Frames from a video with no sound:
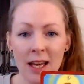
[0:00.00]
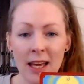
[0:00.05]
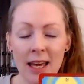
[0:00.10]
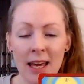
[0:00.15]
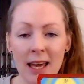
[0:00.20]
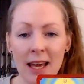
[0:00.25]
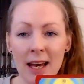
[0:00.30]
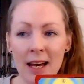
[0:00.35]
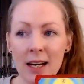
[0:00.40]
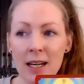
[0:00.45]

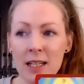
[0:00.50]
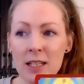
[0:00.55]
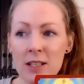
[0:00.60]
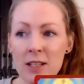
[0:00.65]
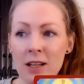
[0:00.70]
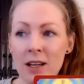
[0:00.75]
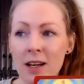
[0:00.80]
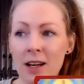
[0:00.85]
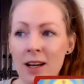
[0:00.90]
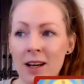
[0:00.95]
And
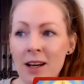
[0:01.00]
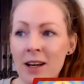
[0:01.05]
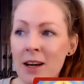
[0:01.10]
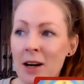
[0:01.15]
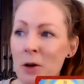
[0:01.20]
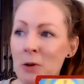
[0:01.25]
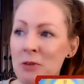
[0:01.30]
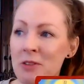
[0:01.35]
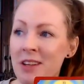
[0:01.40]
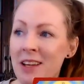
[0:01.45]
I
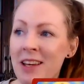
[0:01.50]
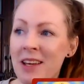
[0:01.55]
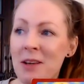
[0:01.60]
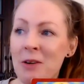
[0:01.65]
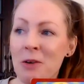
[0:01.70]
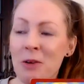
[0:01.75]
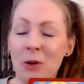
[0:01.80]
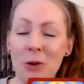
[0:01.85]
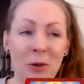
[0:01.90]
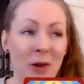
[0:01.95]
was
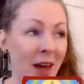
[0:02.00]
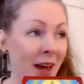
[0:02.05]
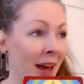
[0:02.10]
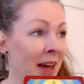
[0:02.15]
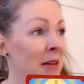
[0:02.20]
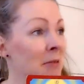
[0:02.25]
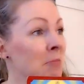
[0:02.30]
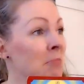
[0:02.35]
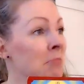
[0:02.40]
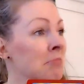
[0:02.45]
like,
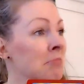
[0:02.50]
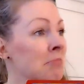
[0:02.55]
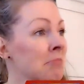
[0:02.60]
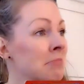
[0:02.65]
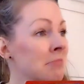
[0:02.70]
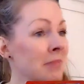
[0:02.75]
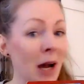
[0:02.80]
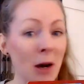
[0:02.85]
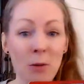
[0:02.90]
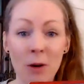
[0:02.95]
okay,
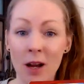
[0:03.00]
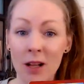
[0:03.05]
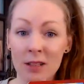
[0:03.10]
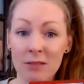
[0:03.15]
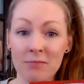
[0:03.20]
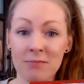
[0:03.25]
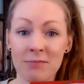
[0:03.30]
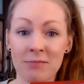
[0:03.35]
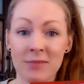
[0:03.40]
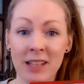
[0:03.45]
now what?
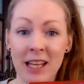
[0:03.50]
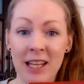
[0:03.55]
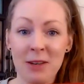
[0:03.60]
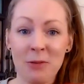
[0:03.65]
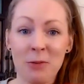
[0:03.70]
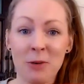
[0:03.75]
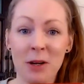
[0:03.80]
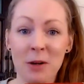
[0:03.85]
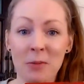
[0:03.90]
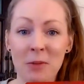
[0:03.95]
Like,
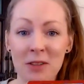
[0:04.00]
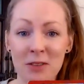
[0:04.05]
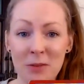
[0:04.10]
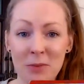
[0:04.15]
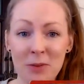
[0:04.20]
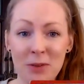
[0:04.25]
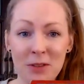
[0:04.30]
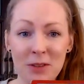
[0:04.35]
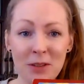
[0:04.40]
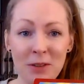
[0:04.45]
what am I
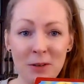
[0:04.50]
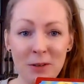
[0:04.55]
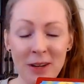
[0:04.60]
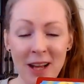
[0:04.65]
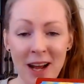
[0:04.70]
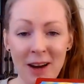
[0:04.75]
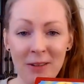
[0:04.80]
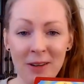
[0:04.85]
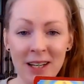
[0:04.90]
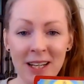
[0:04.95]
supposed to do
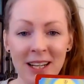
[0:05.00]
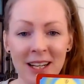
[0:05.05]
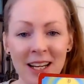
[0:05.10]
now?